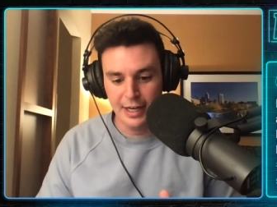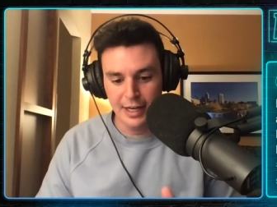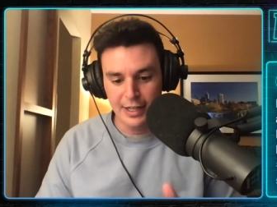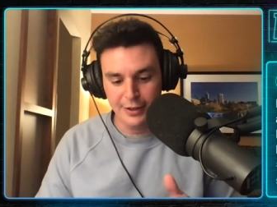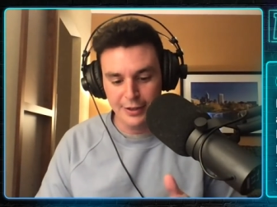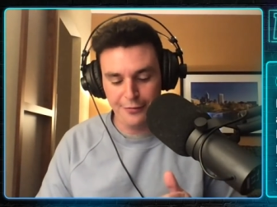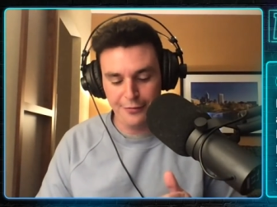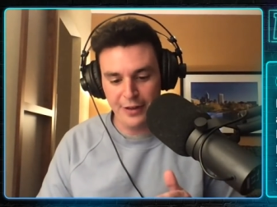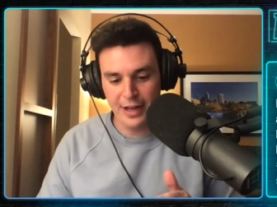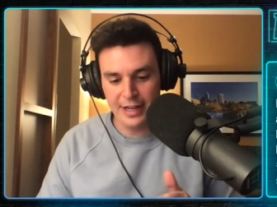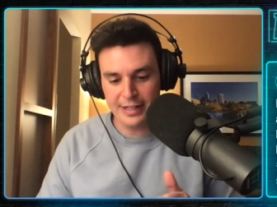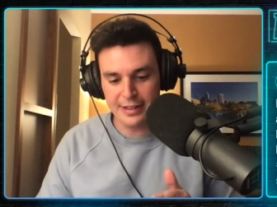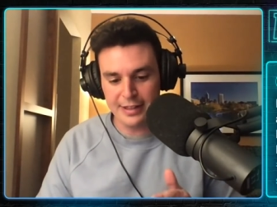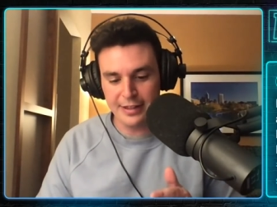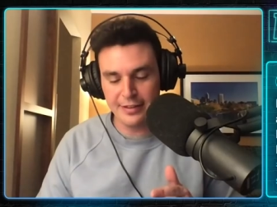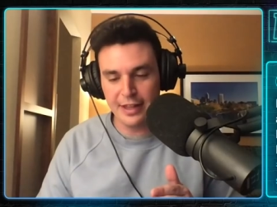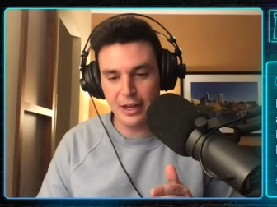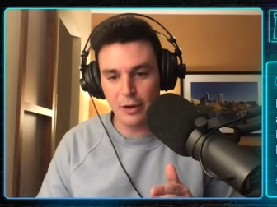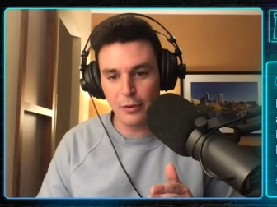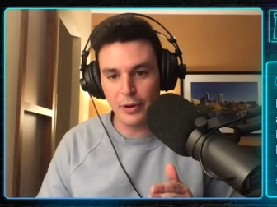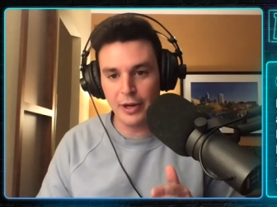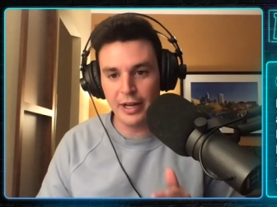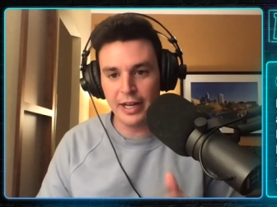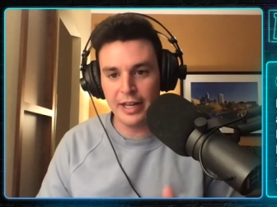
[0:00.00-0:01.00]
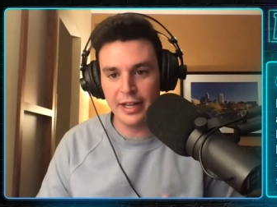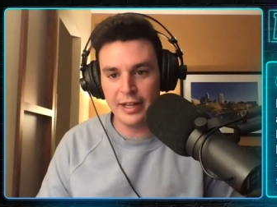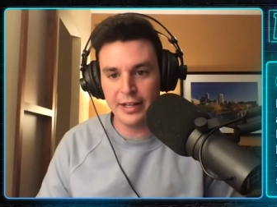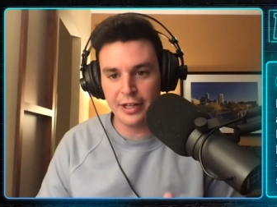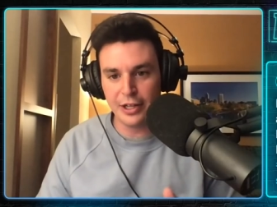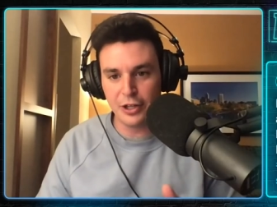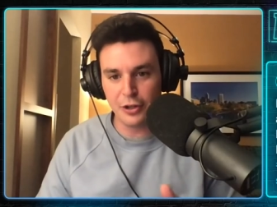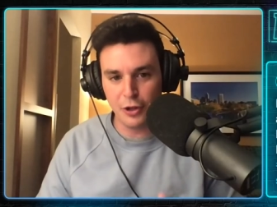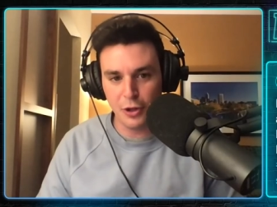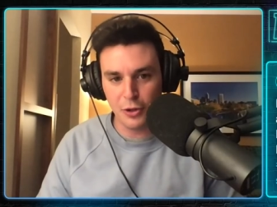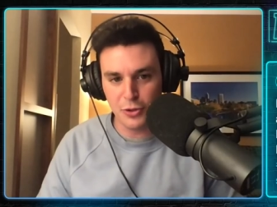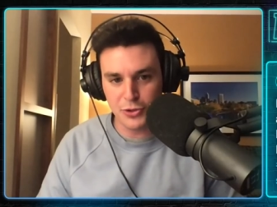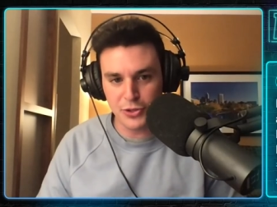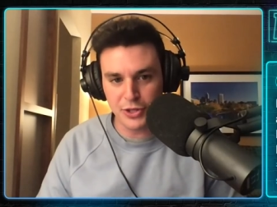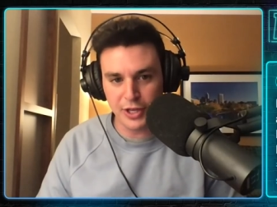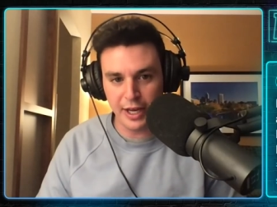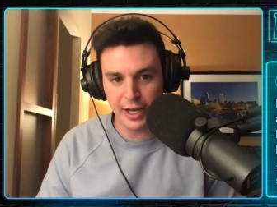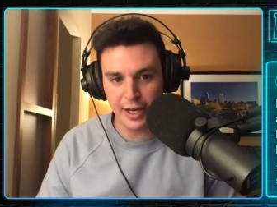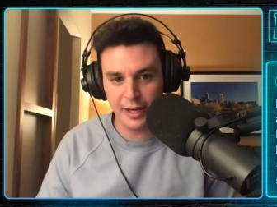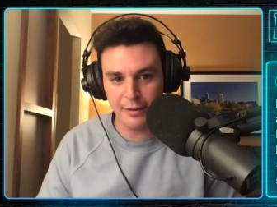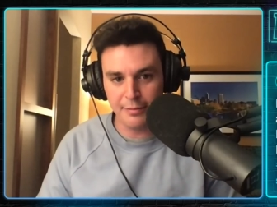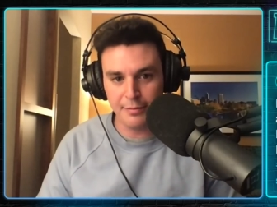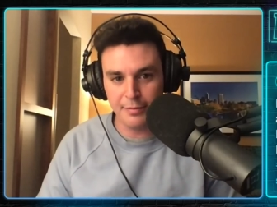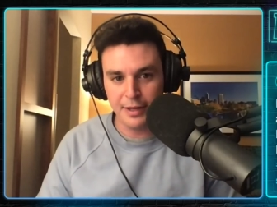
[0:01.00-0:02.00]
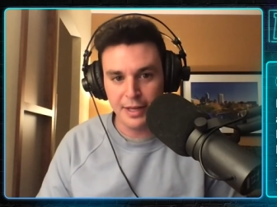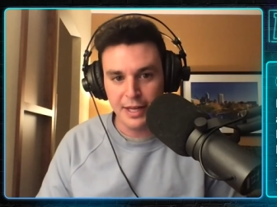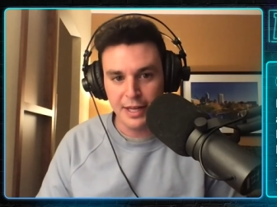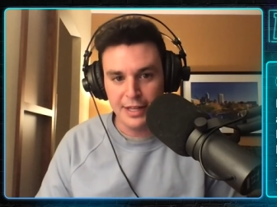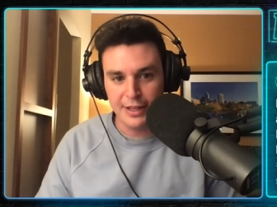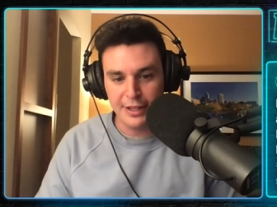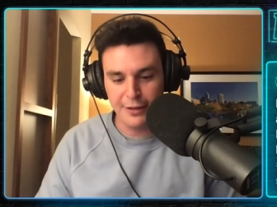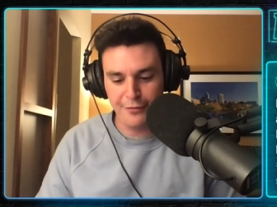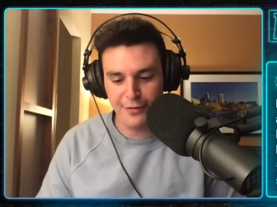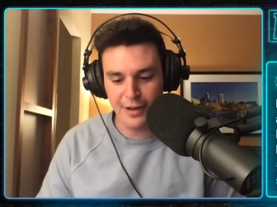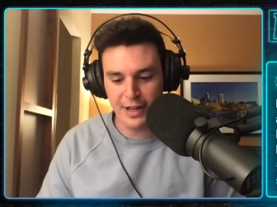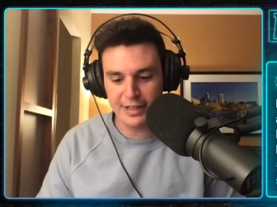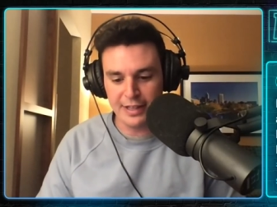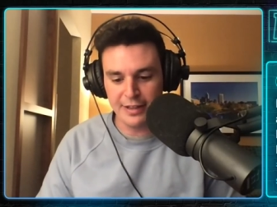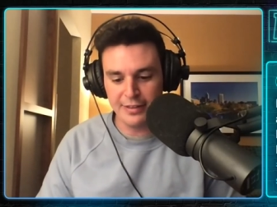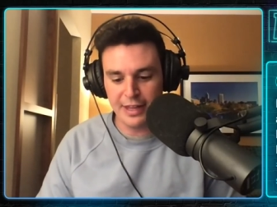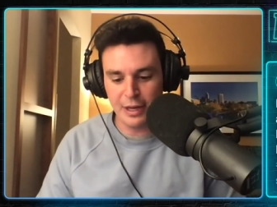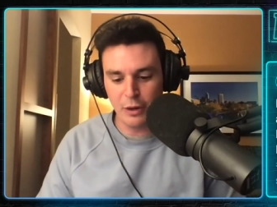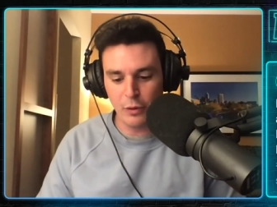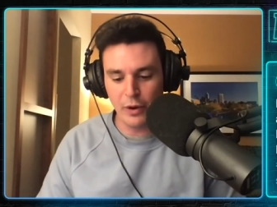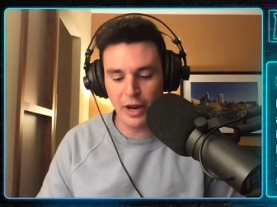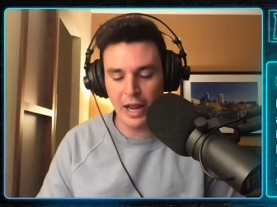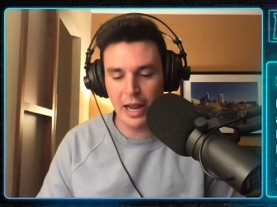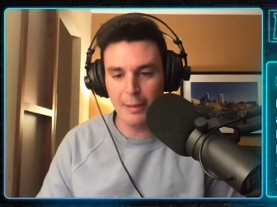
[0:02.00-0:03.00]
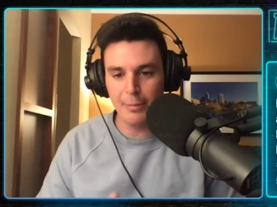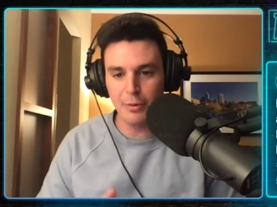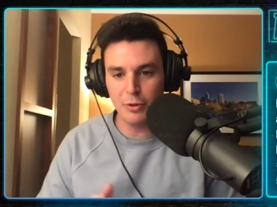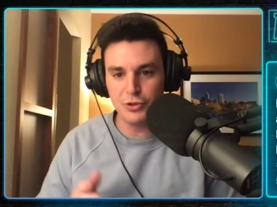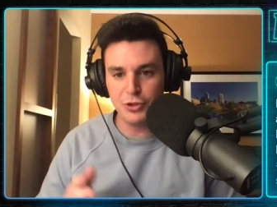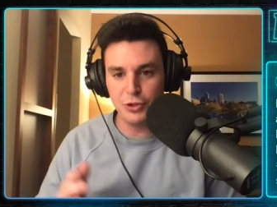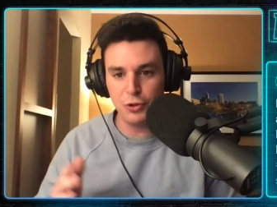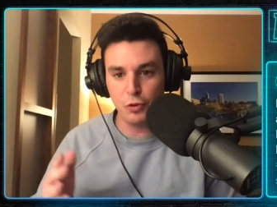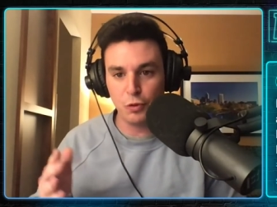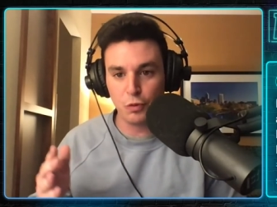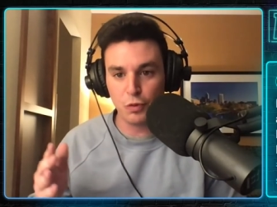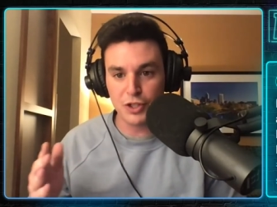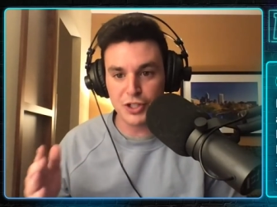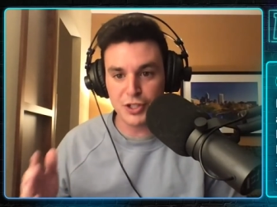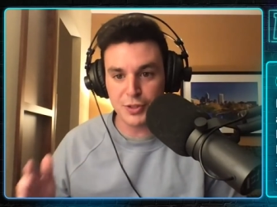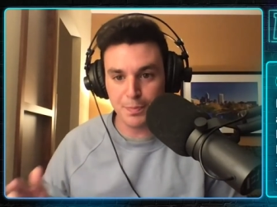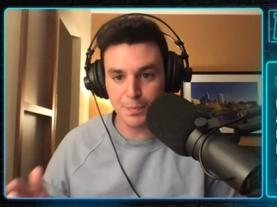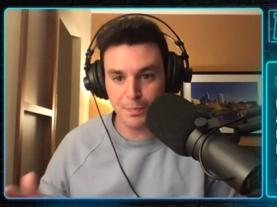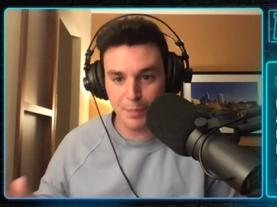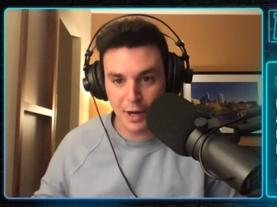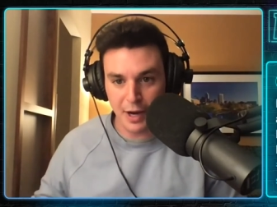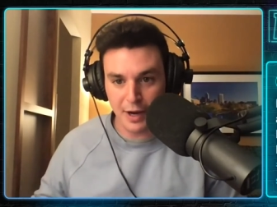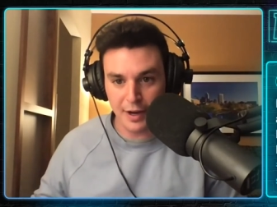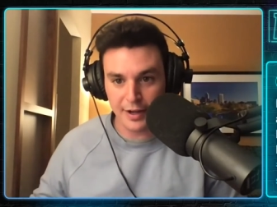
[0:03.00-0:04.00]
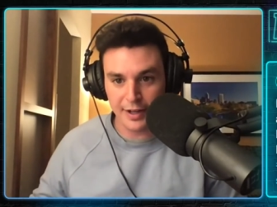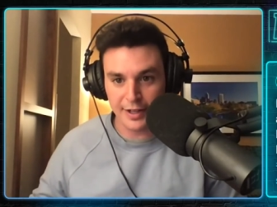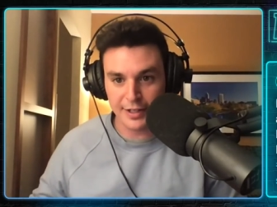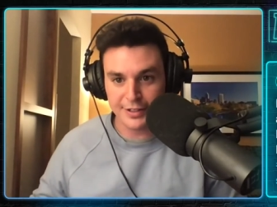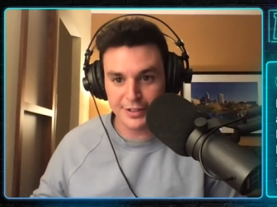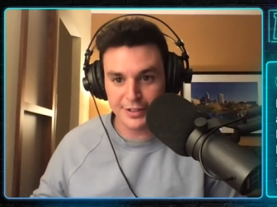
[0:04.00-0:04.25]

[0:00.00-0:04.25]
the fact that they were in a close game the fact that they were able to respond,